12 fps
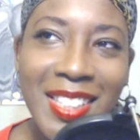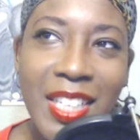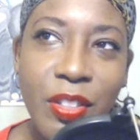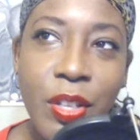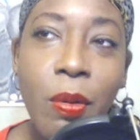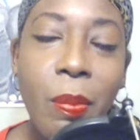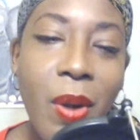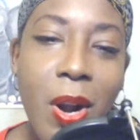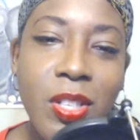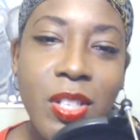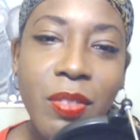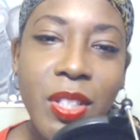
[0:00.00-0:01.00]
there were
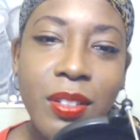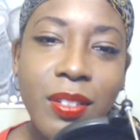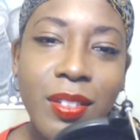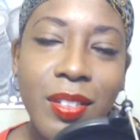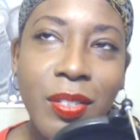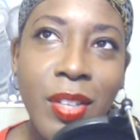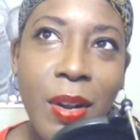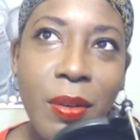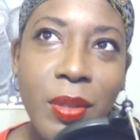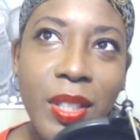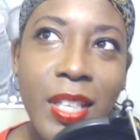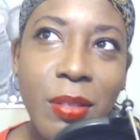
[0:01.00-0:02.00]
parts of it that
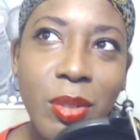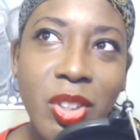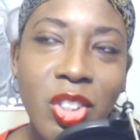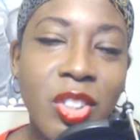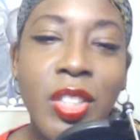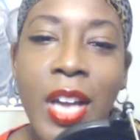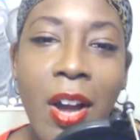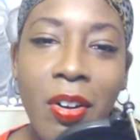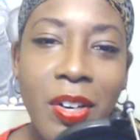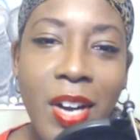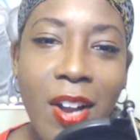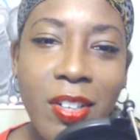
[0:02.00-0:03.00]
he was just down and out.